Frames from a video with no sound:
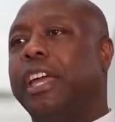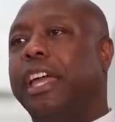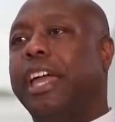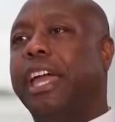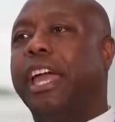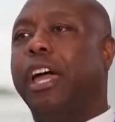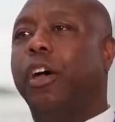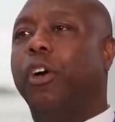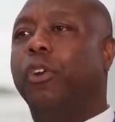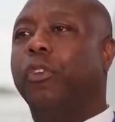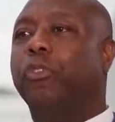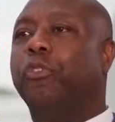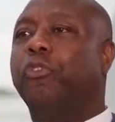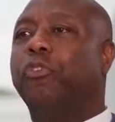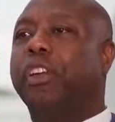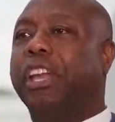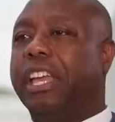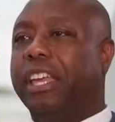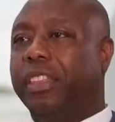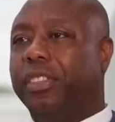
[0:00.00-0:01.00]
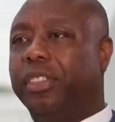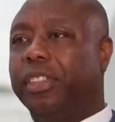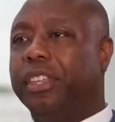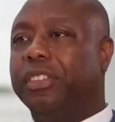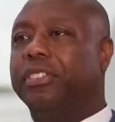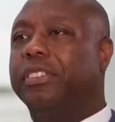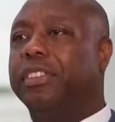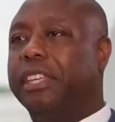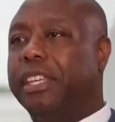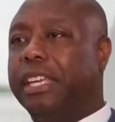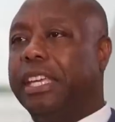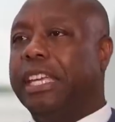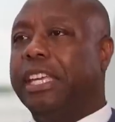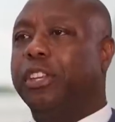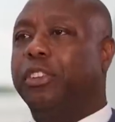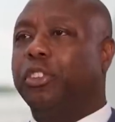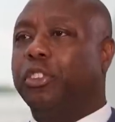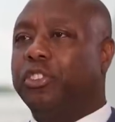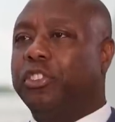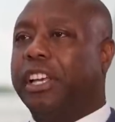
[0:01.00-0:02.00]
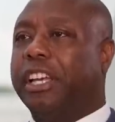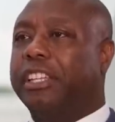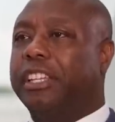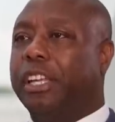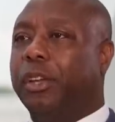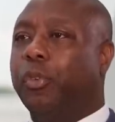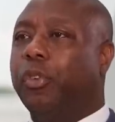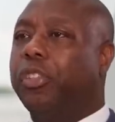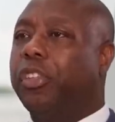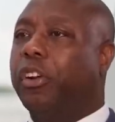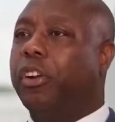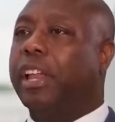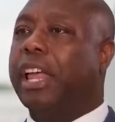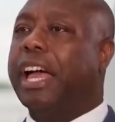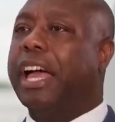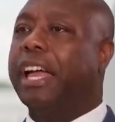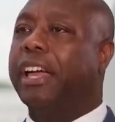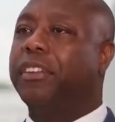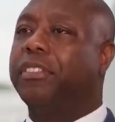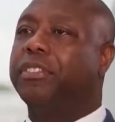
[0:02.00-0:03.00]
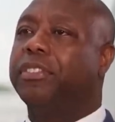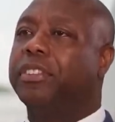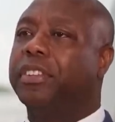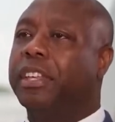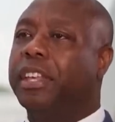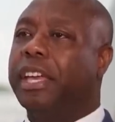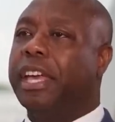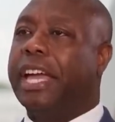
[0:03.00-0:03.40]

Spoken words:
how faith is intersecting with our lives